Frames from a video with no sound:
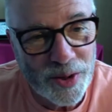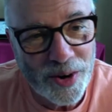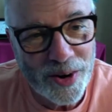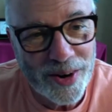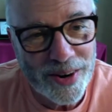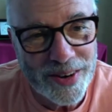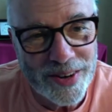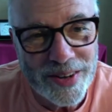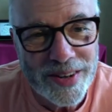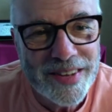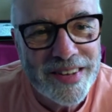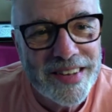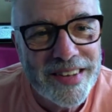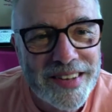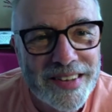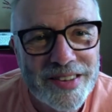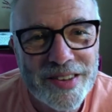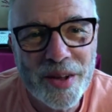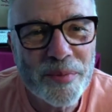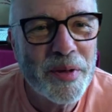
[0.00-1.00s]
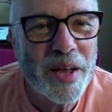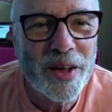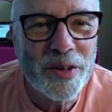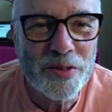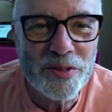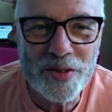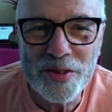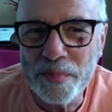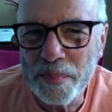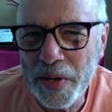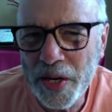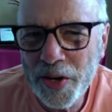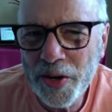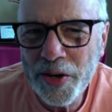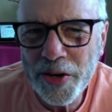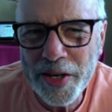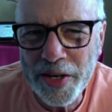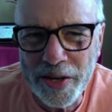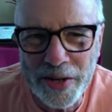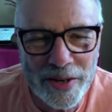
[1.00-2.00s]
are somehow
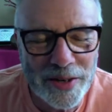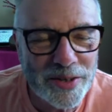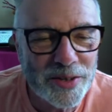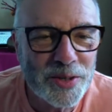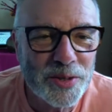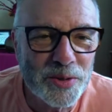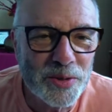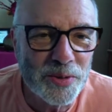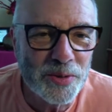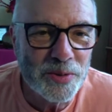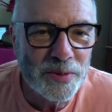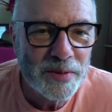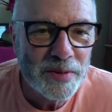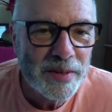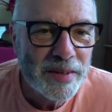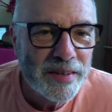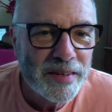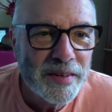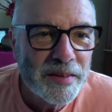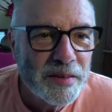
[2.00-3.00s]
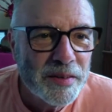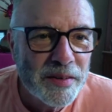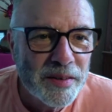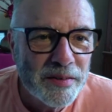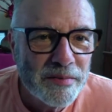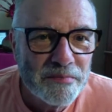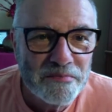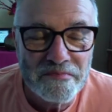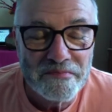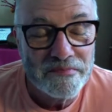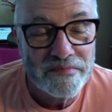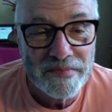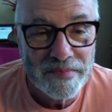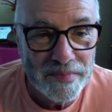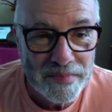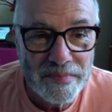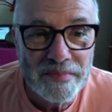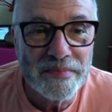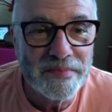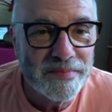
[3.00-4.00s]
superior to,
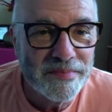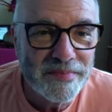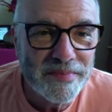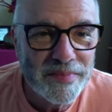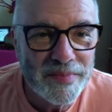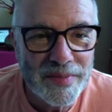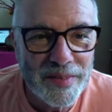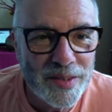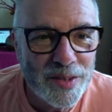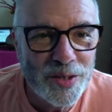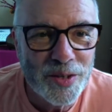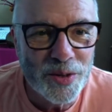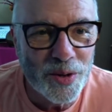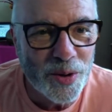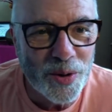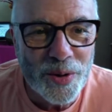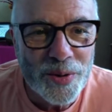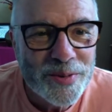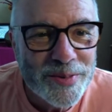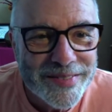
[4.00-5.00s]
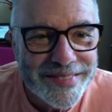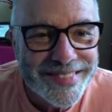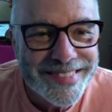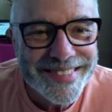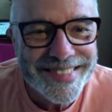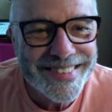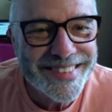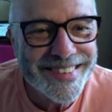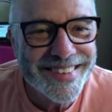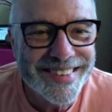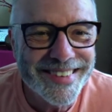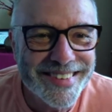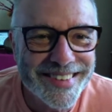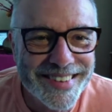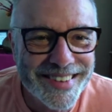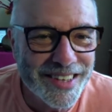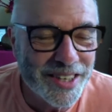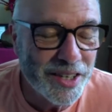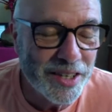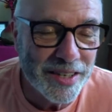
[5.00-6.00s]
you know,
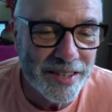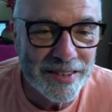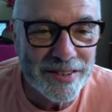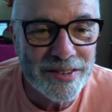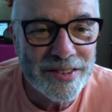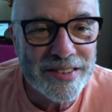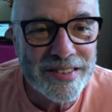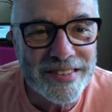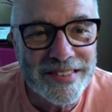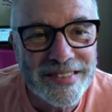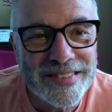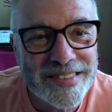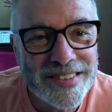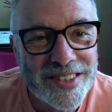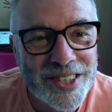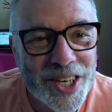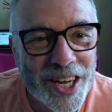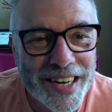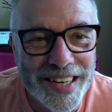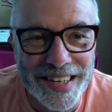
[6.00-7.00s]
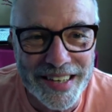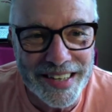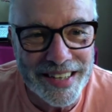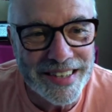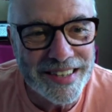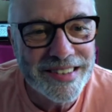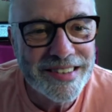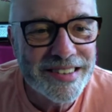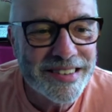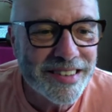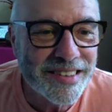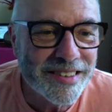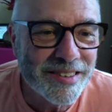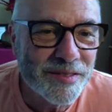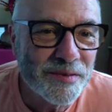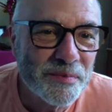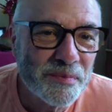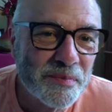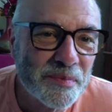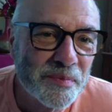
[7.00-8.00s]
Indians and Chinese and
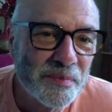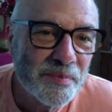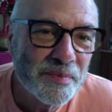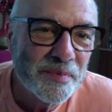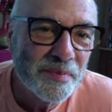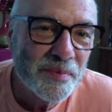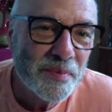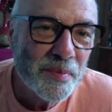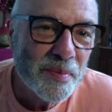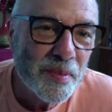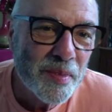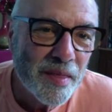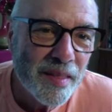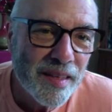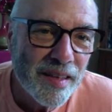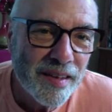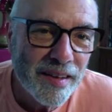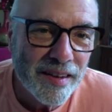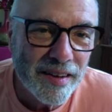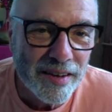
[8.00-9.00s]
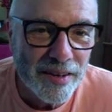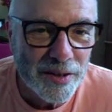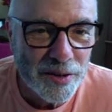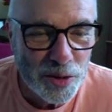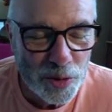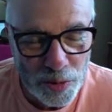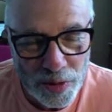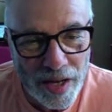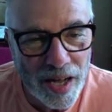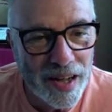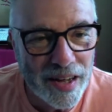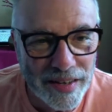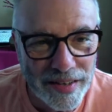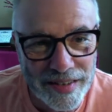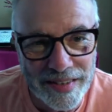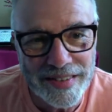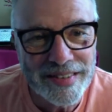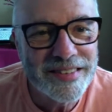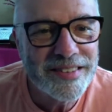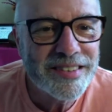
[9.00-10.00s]

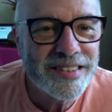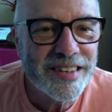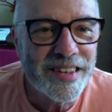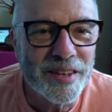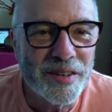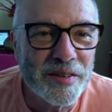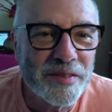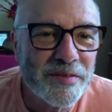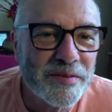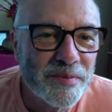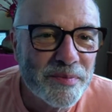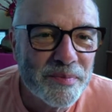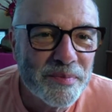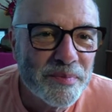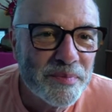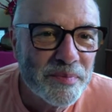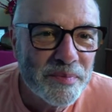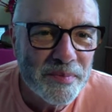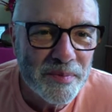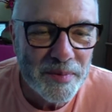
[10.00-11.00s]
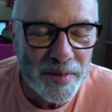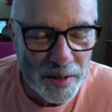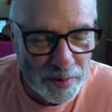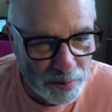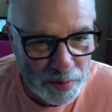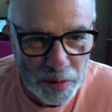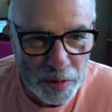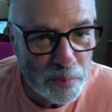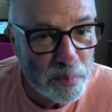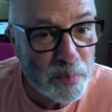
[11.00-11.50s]
Ugandans and even the